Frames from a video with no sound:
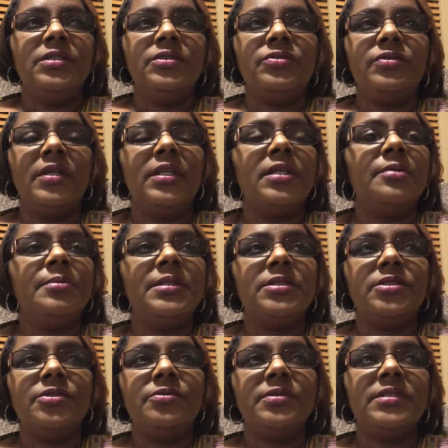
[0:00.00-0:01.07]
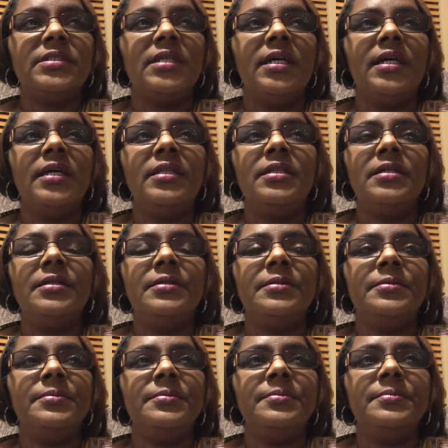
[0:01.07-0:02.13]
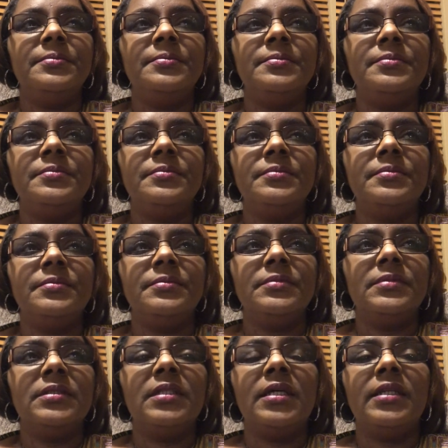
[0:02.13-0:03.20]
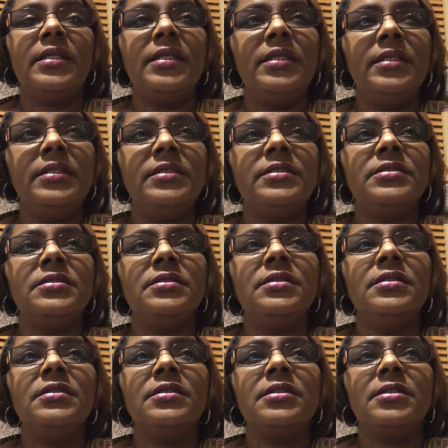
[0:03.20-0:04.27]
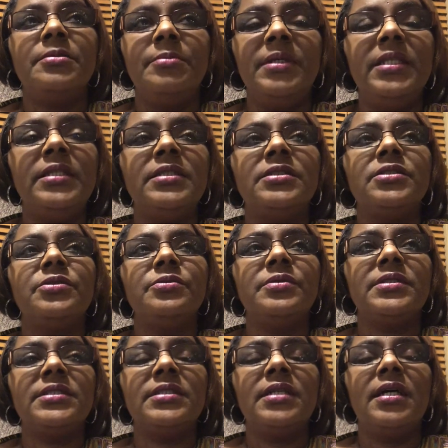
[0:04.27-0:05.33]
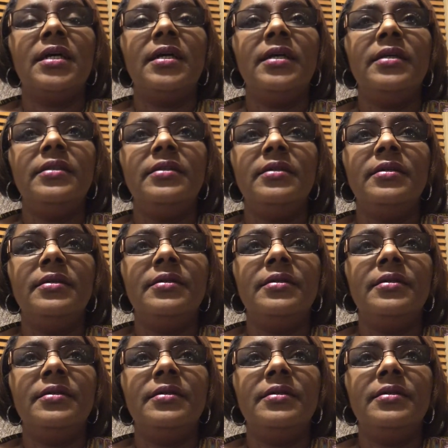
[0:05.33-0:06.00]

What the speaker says: try to commit suicide. A lot of kids committing suicide.